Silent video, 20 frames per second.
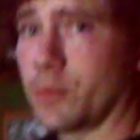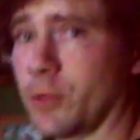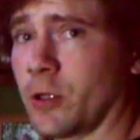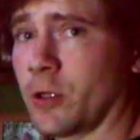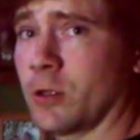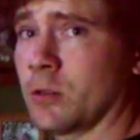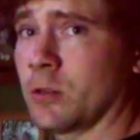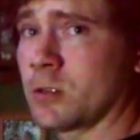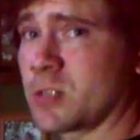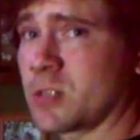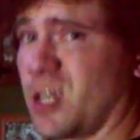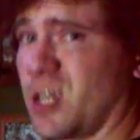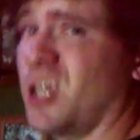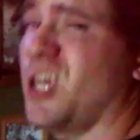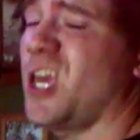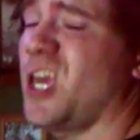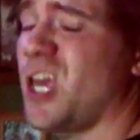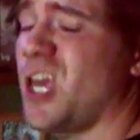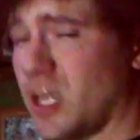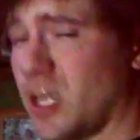pedals. I
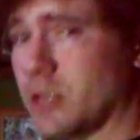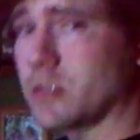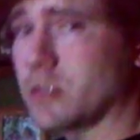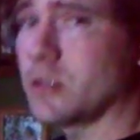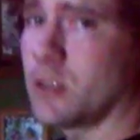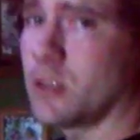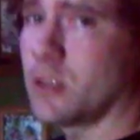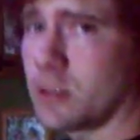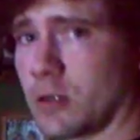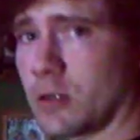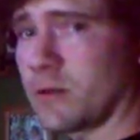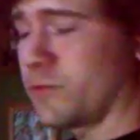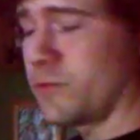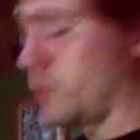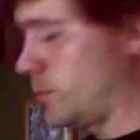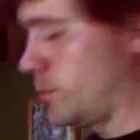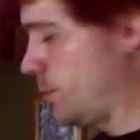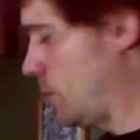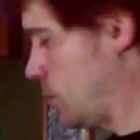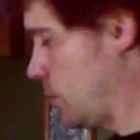hate guitar
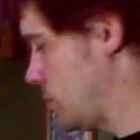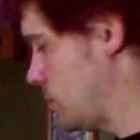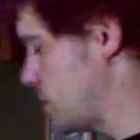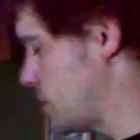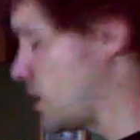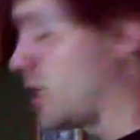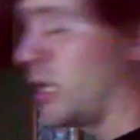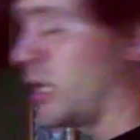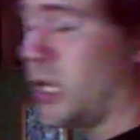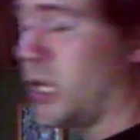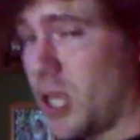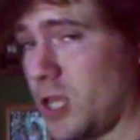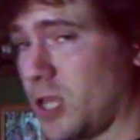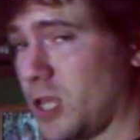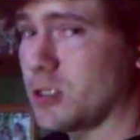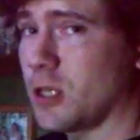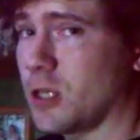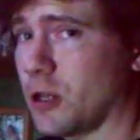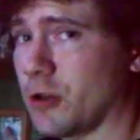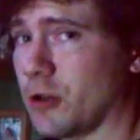foot pedals. I hate
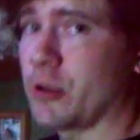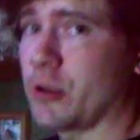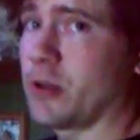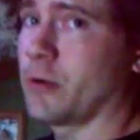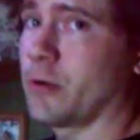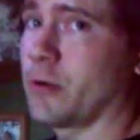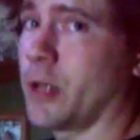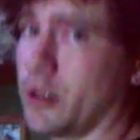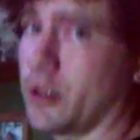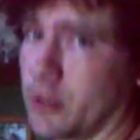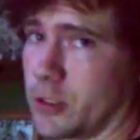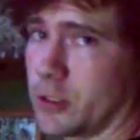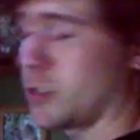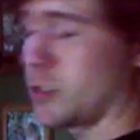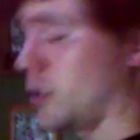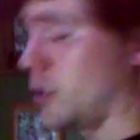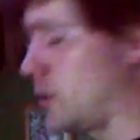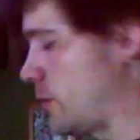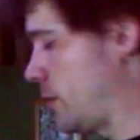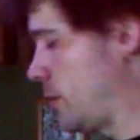carrying around
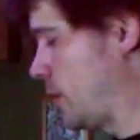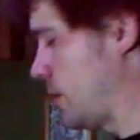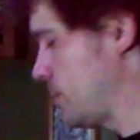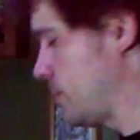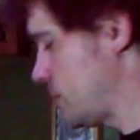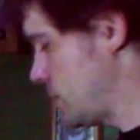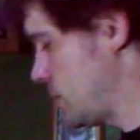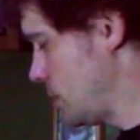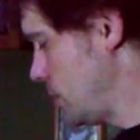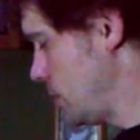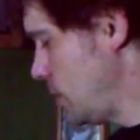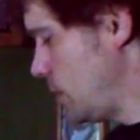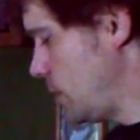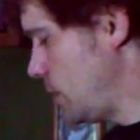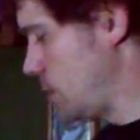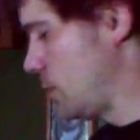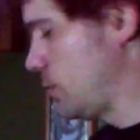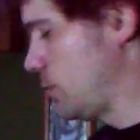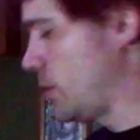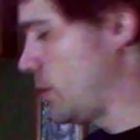guitar amps.
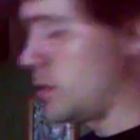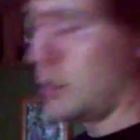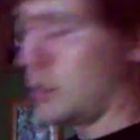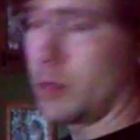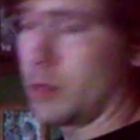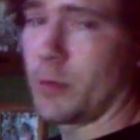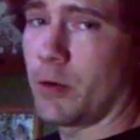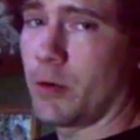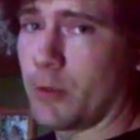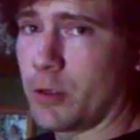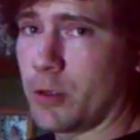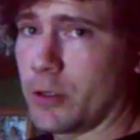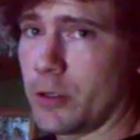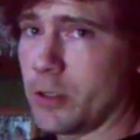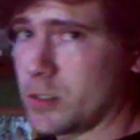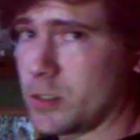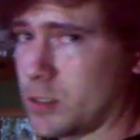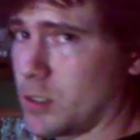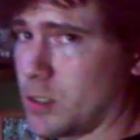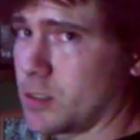And the great thing about one of
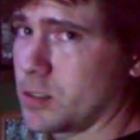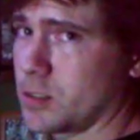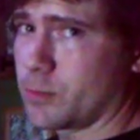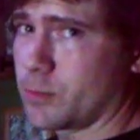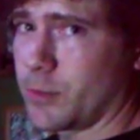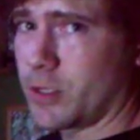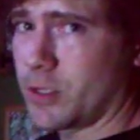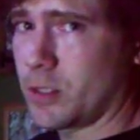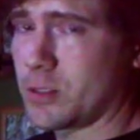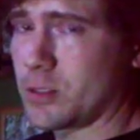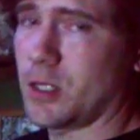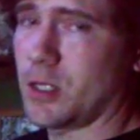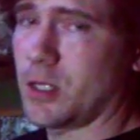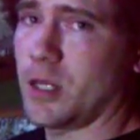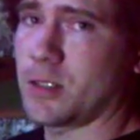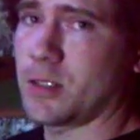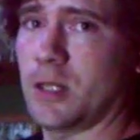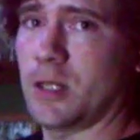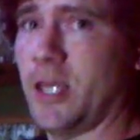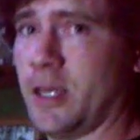these things is because it
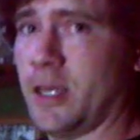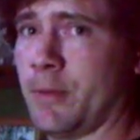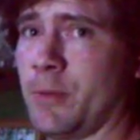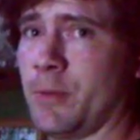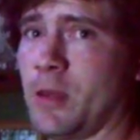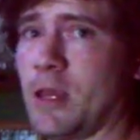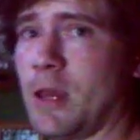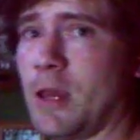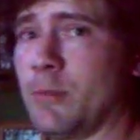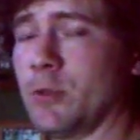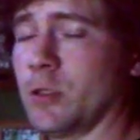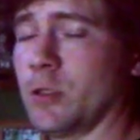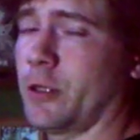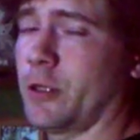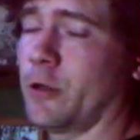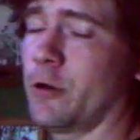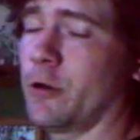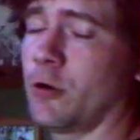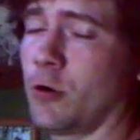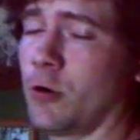has an amp
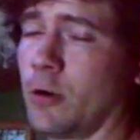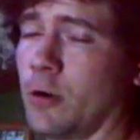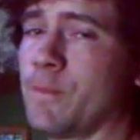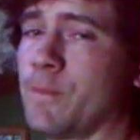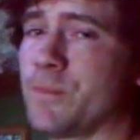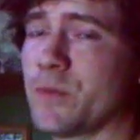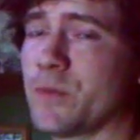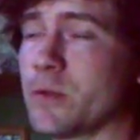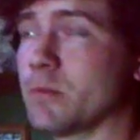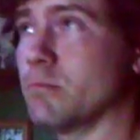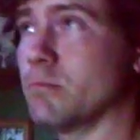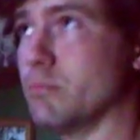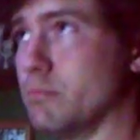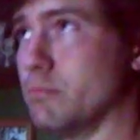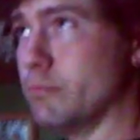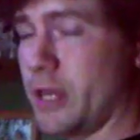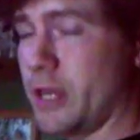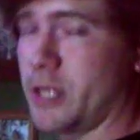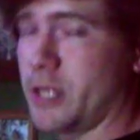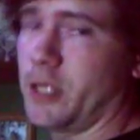emulator, or
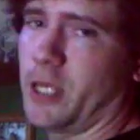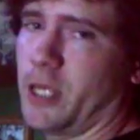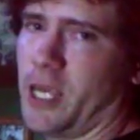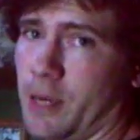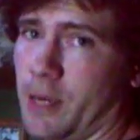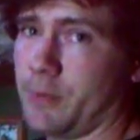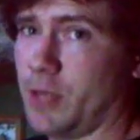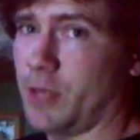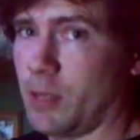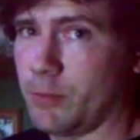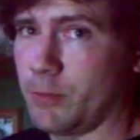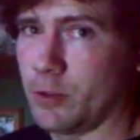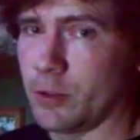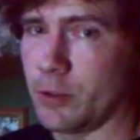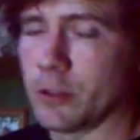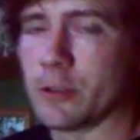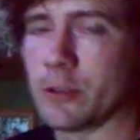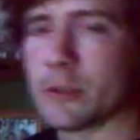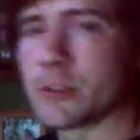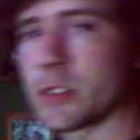many amp
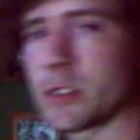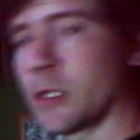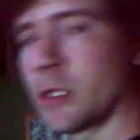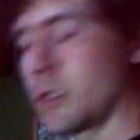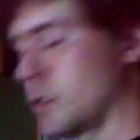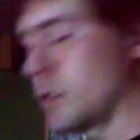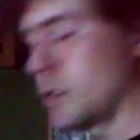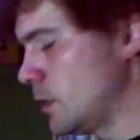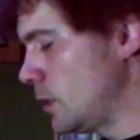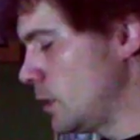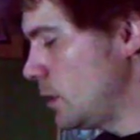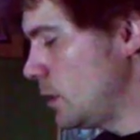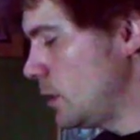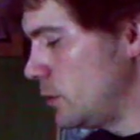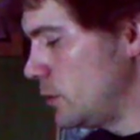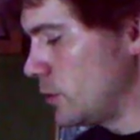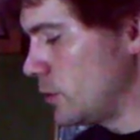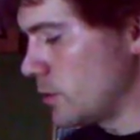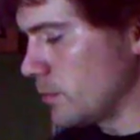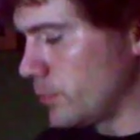emulators in it,
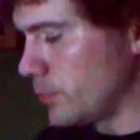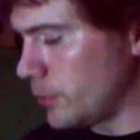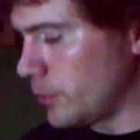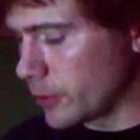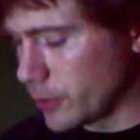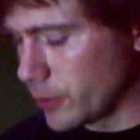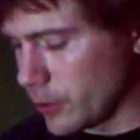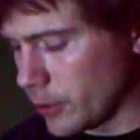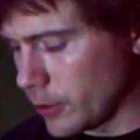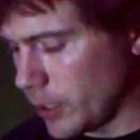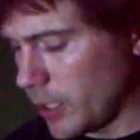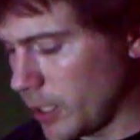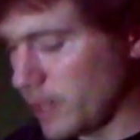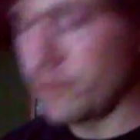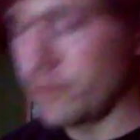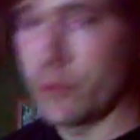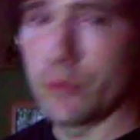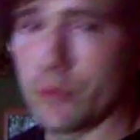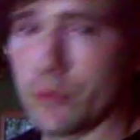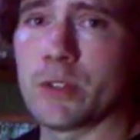you can plug your
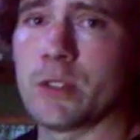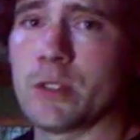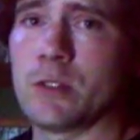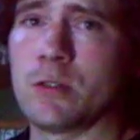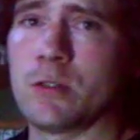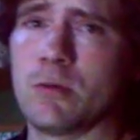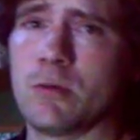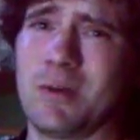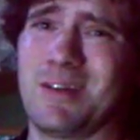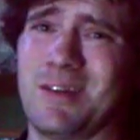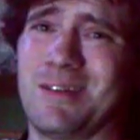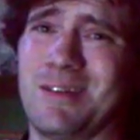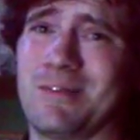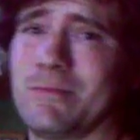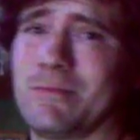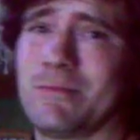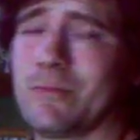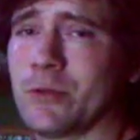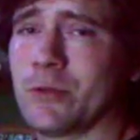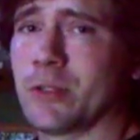headphones into it and
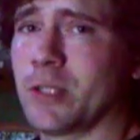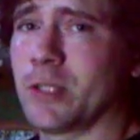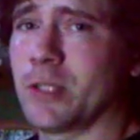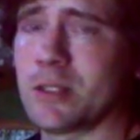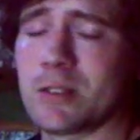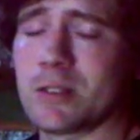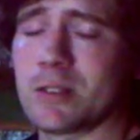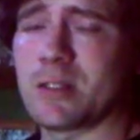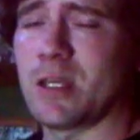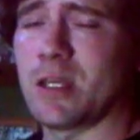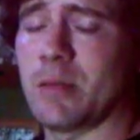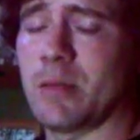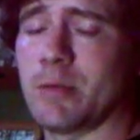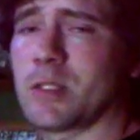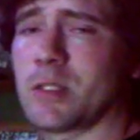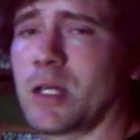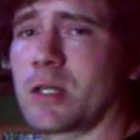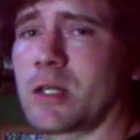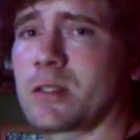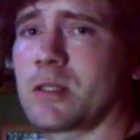really get the same
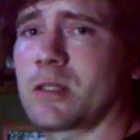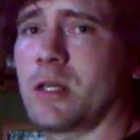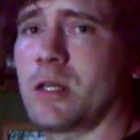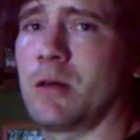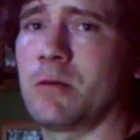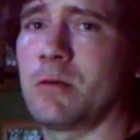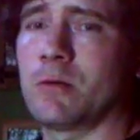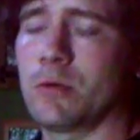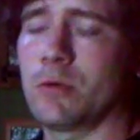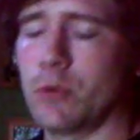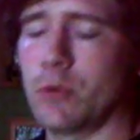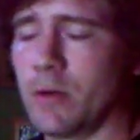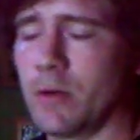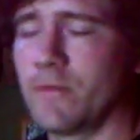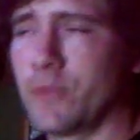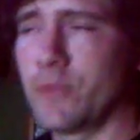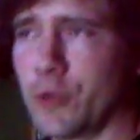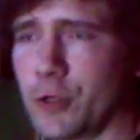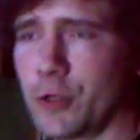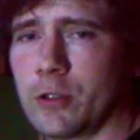exact sound, or
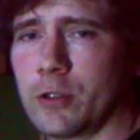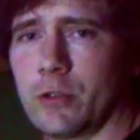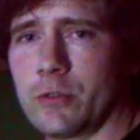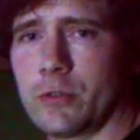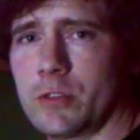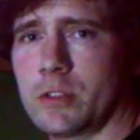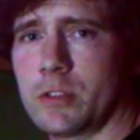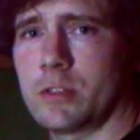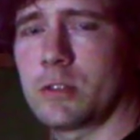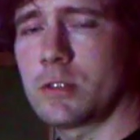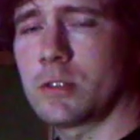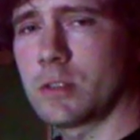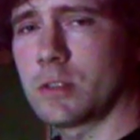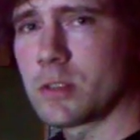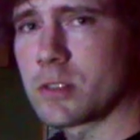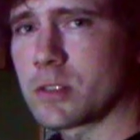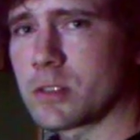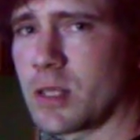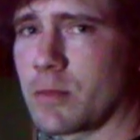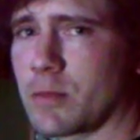very close to
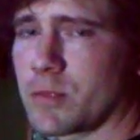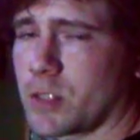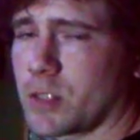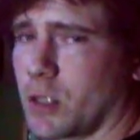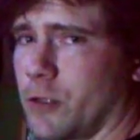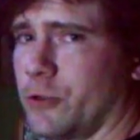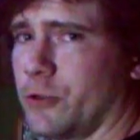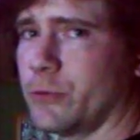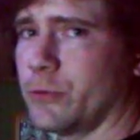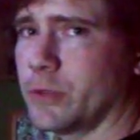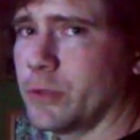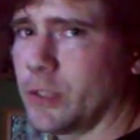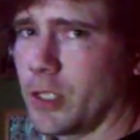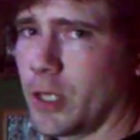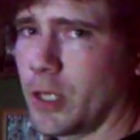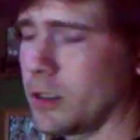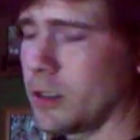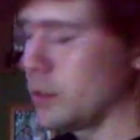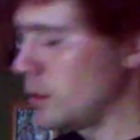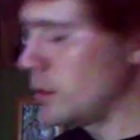the same sound you would
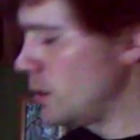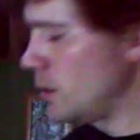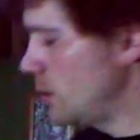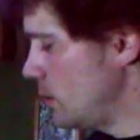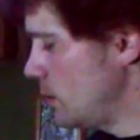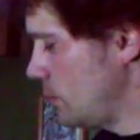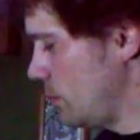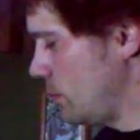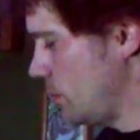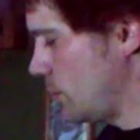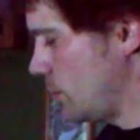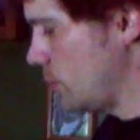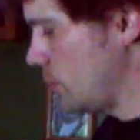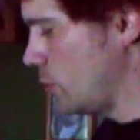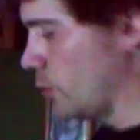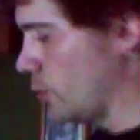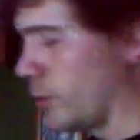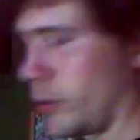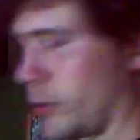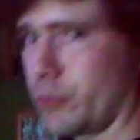get
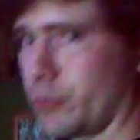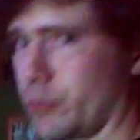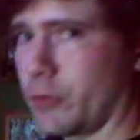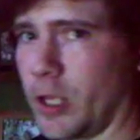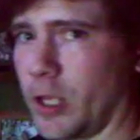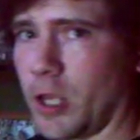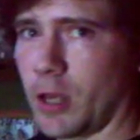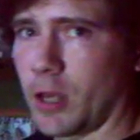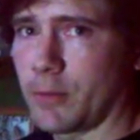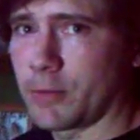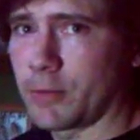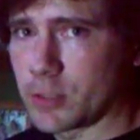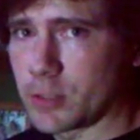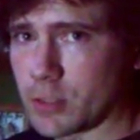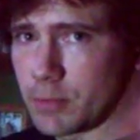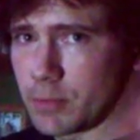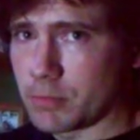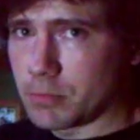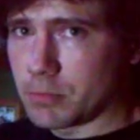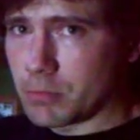going through an amp,
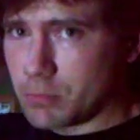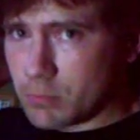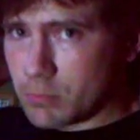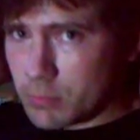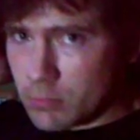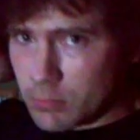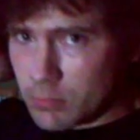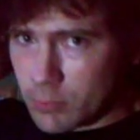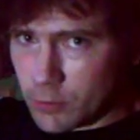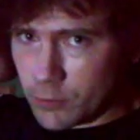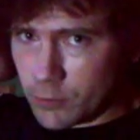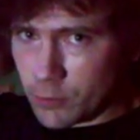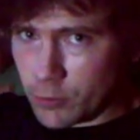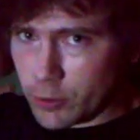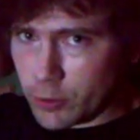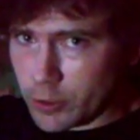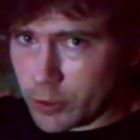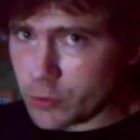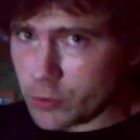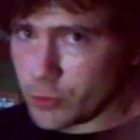except you've
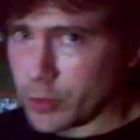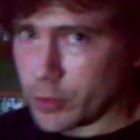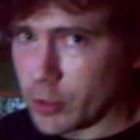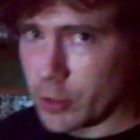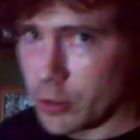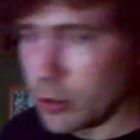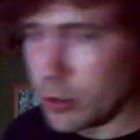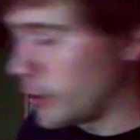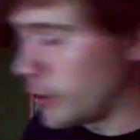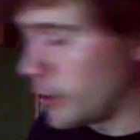only got $20